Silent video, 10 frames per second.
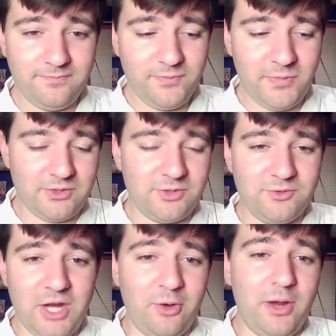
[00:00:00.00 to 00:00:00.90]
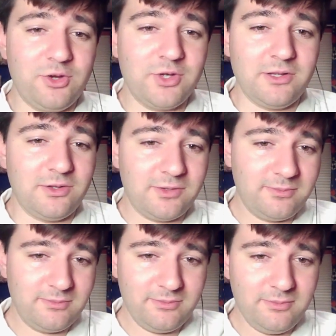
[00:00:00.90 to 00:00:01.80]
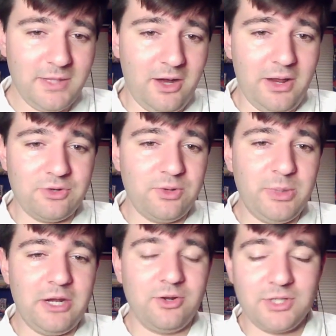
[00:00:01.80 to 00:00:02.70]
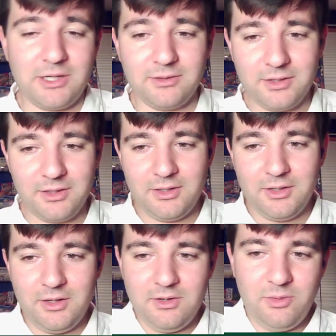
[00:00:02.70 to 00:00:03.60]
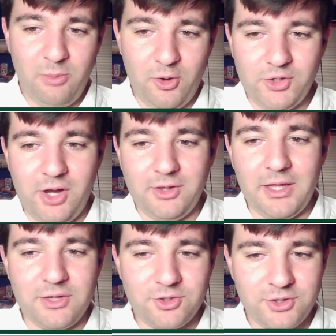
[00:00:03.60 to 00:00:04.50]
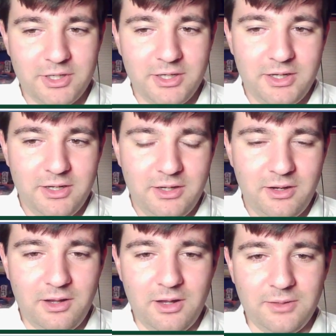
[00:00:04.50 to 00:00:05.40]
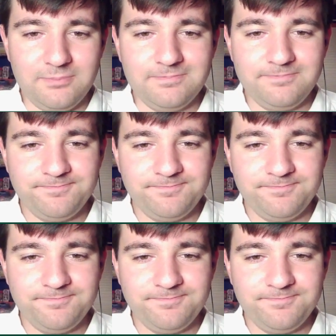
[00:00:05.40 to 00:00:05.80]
this generation's, you know, Adrian Peterson, Marshawn Lynch. Um,